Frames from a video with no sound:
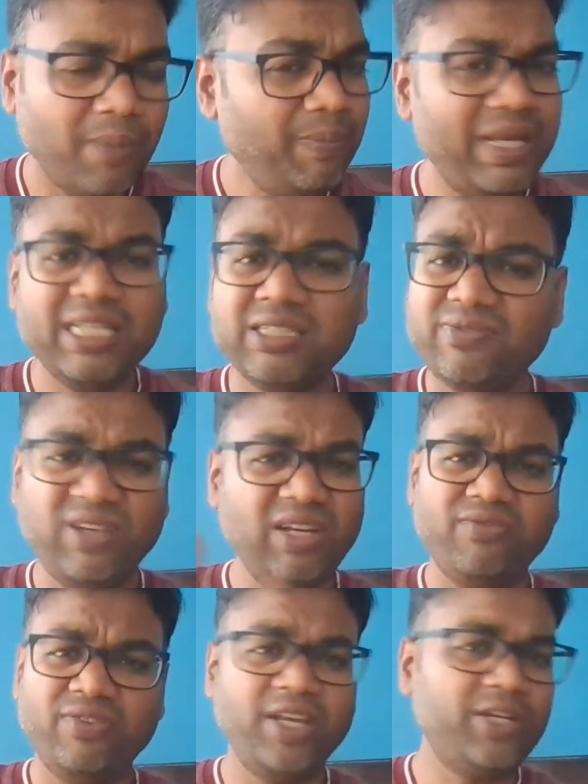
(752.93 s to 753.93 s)
Please
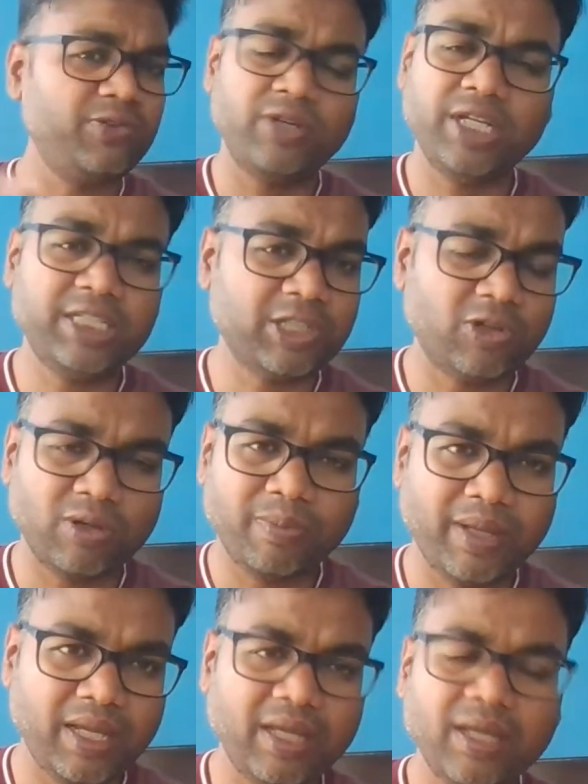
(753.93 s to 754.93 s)
feel free to reach out
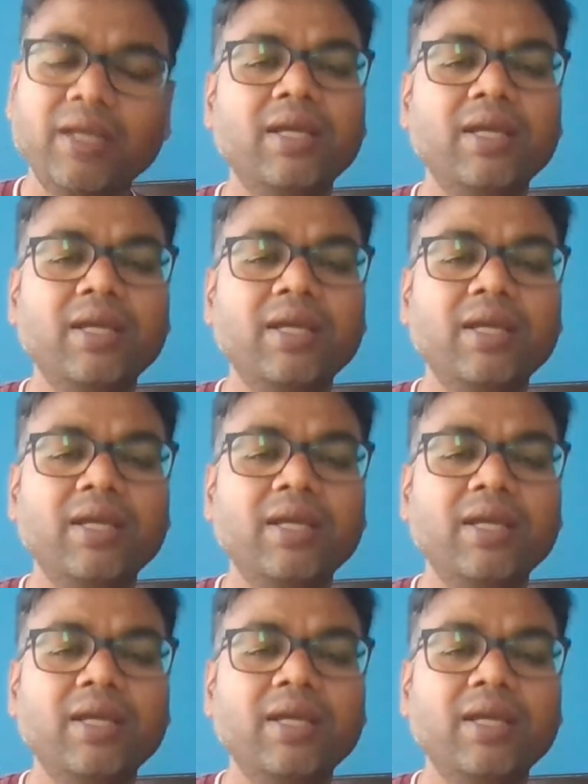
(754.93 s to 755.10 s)
me.